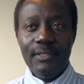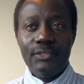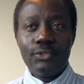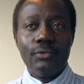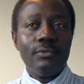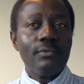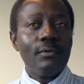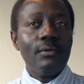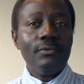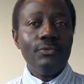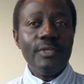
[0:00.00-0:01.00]
So
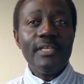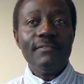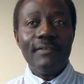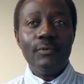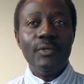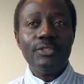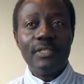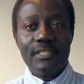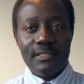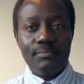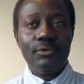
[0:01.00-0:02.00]
doing evaluation
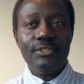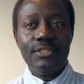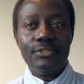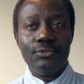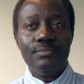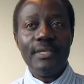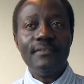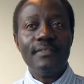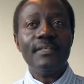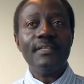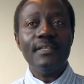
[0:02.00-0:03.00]
as a project, to me, I
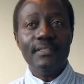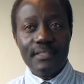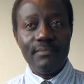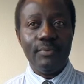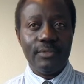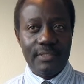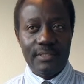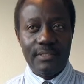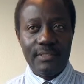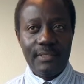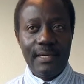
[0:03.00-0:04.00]
think is important.